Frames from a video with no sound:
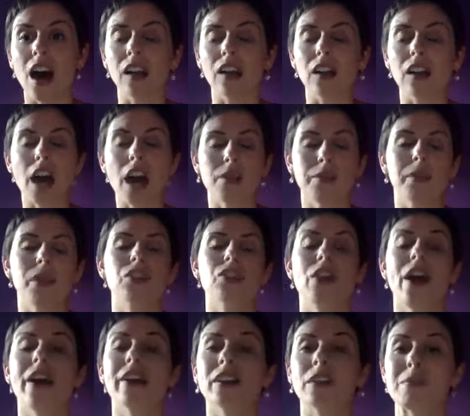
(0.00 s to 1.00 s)
a lot of
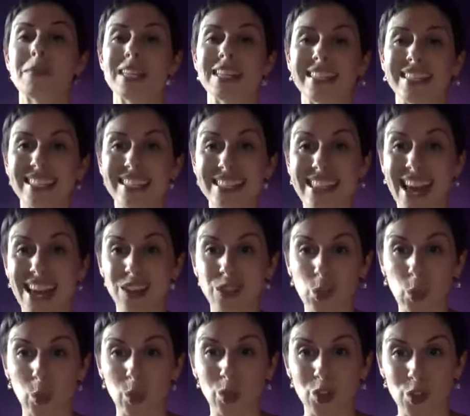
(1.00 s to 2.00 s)
pleasure alchemy is
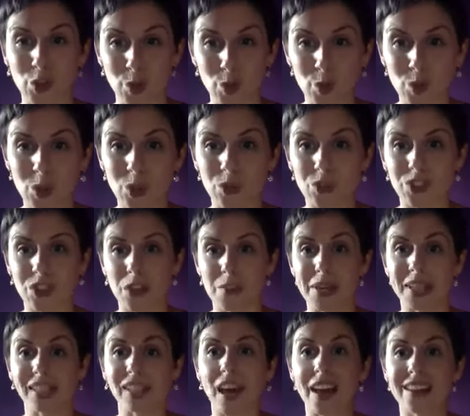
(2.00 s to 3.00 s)
designed toward you so there's
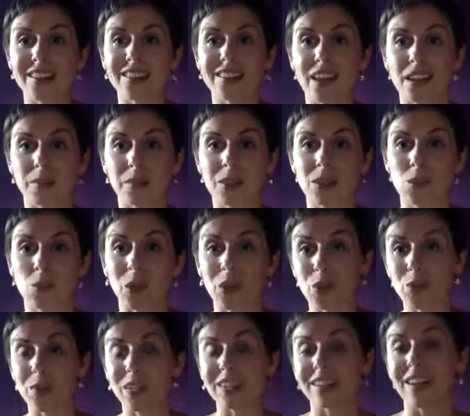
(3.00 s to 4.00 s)
going to be a lot of segments
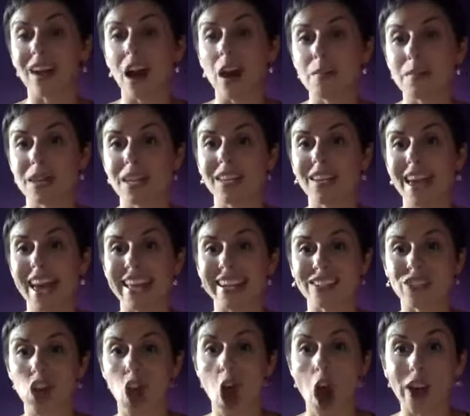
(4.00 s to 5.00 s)
where you can come in
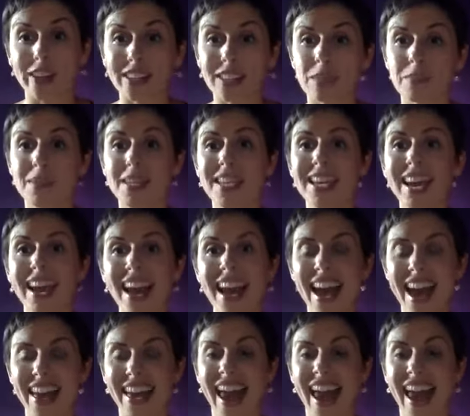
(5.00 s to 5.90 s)
and talk to me